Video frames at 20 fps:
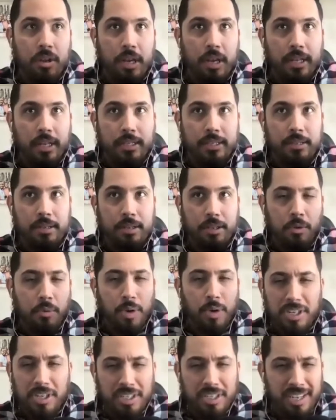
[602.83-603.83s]
it's you
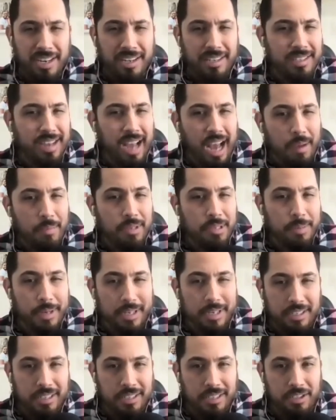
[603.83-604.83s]
weren't just going to stop,
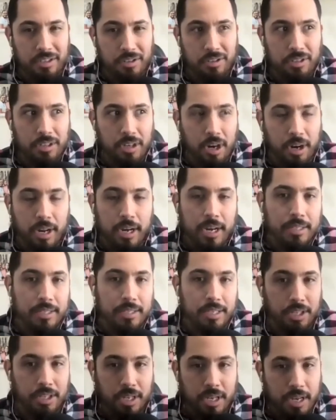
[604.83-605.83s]
especially since you started at
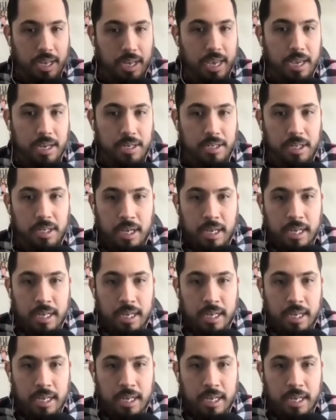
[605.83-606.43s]
such a young age